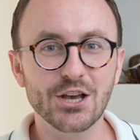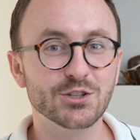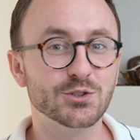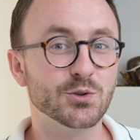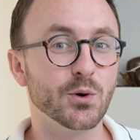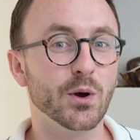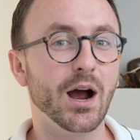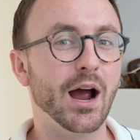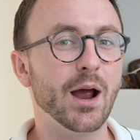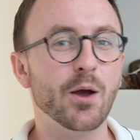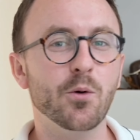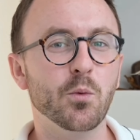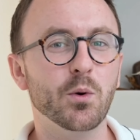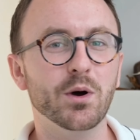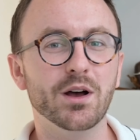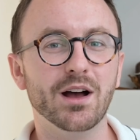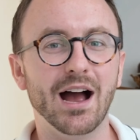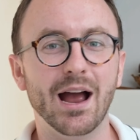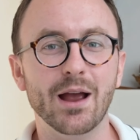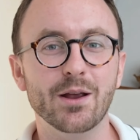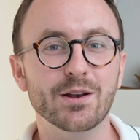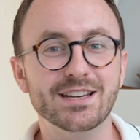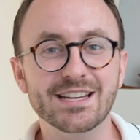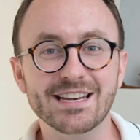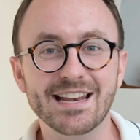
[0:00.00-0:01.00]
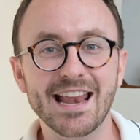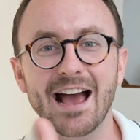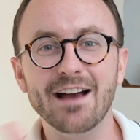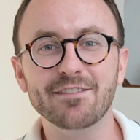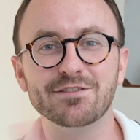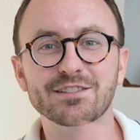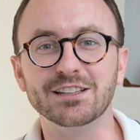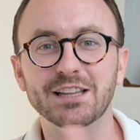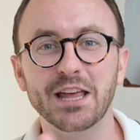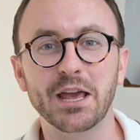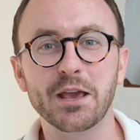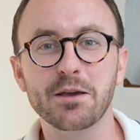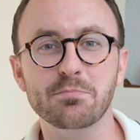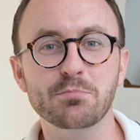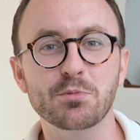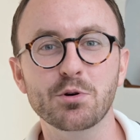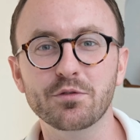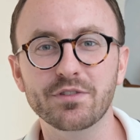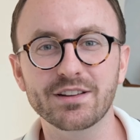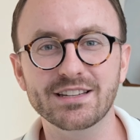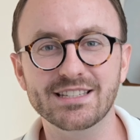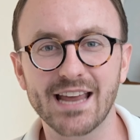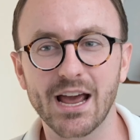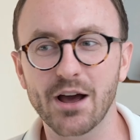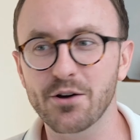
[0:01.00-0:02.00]
So I w- I didn't have to like
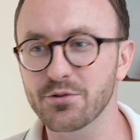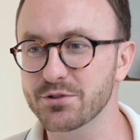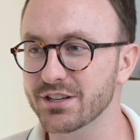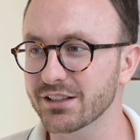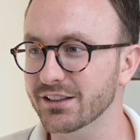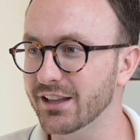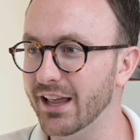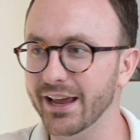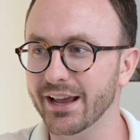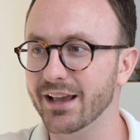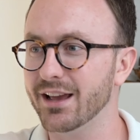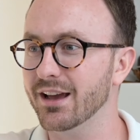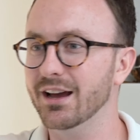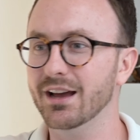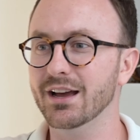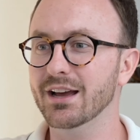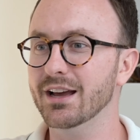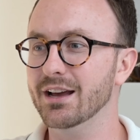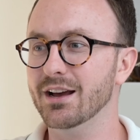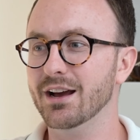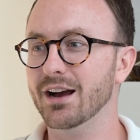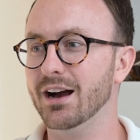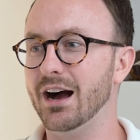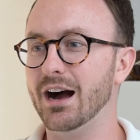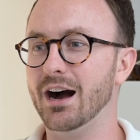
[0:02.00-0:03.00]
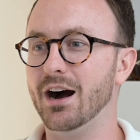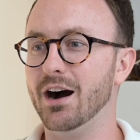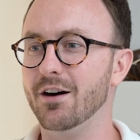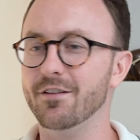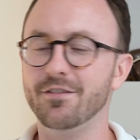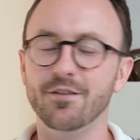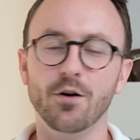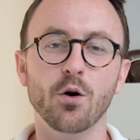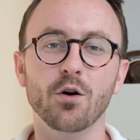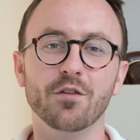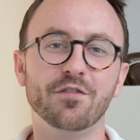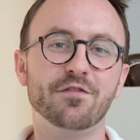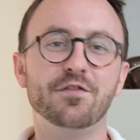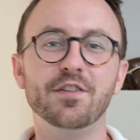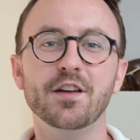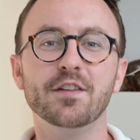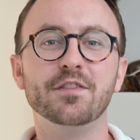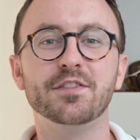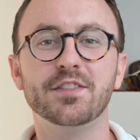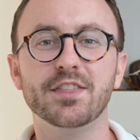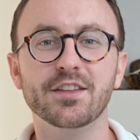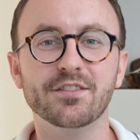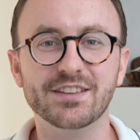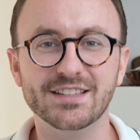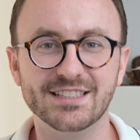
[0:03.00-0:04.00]
move it down to like or
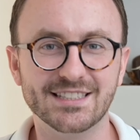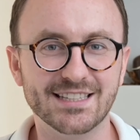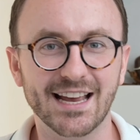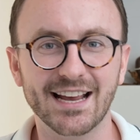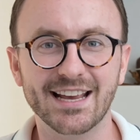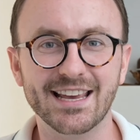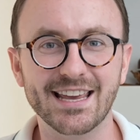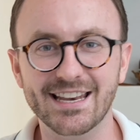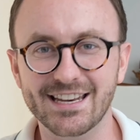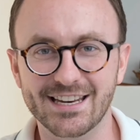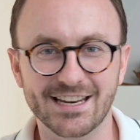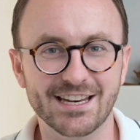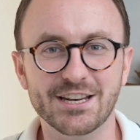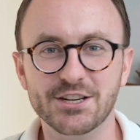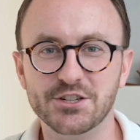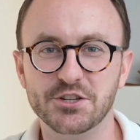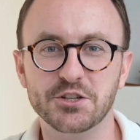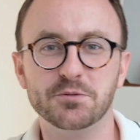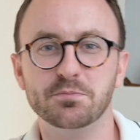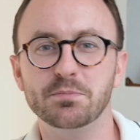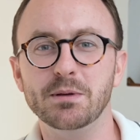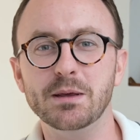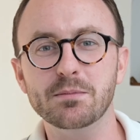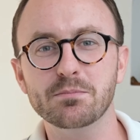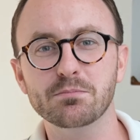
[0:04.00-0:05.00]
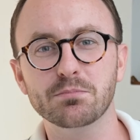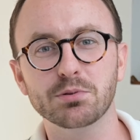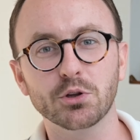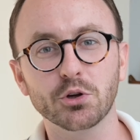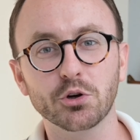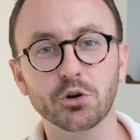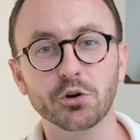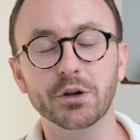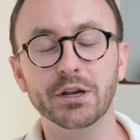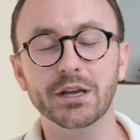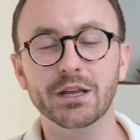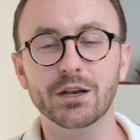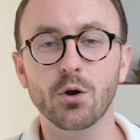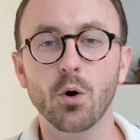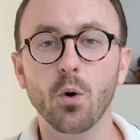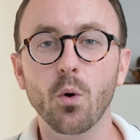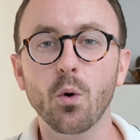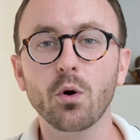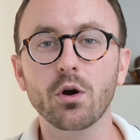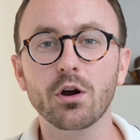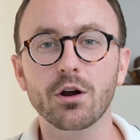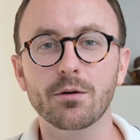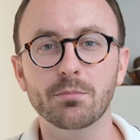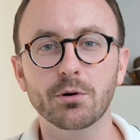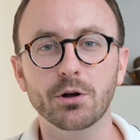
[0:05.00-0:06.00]
fifth of a second and it just be blurry and
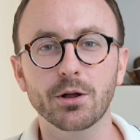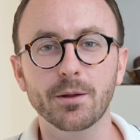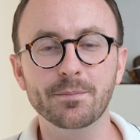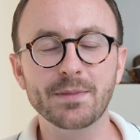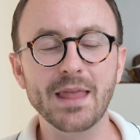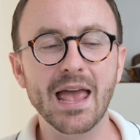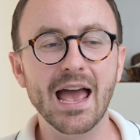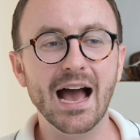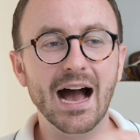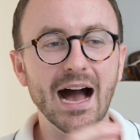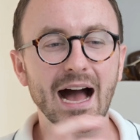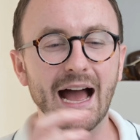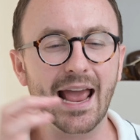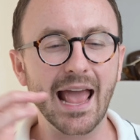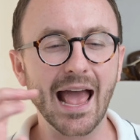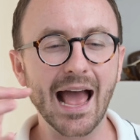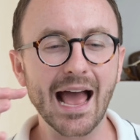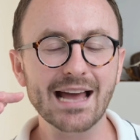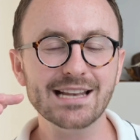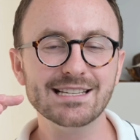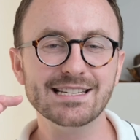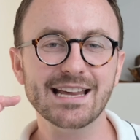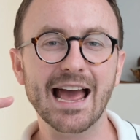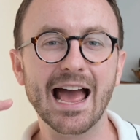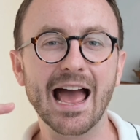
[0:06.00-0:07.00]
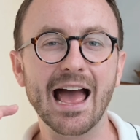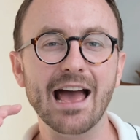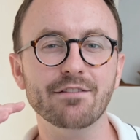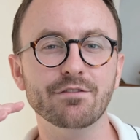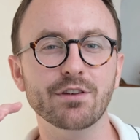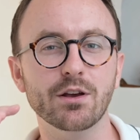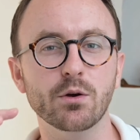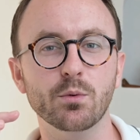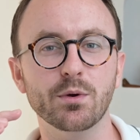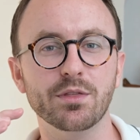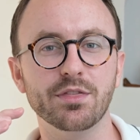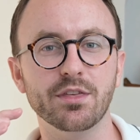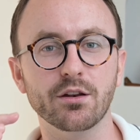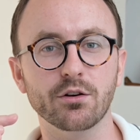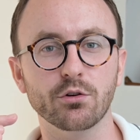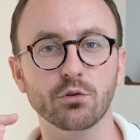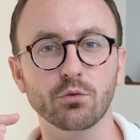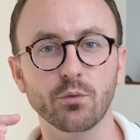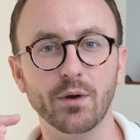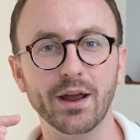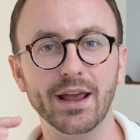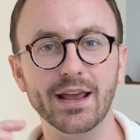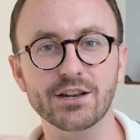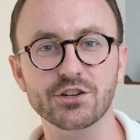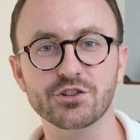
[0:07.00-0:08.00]
horrible, I had to have it within a
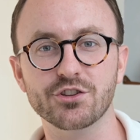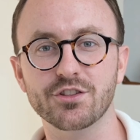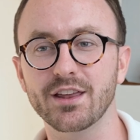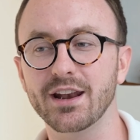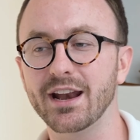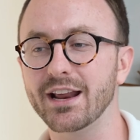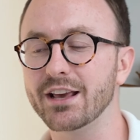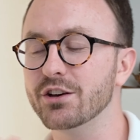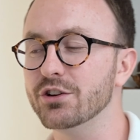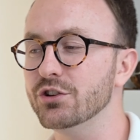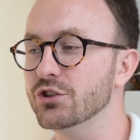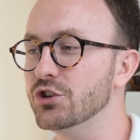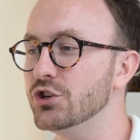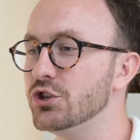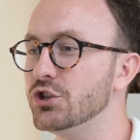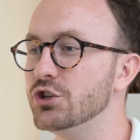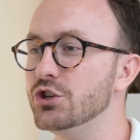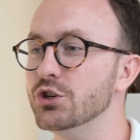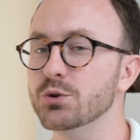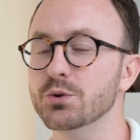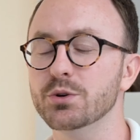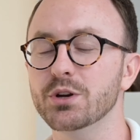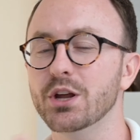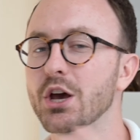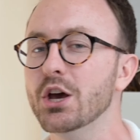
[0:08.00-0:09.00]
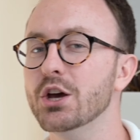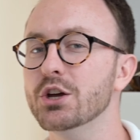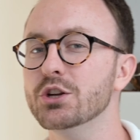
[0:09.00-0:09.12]
range that I could shoot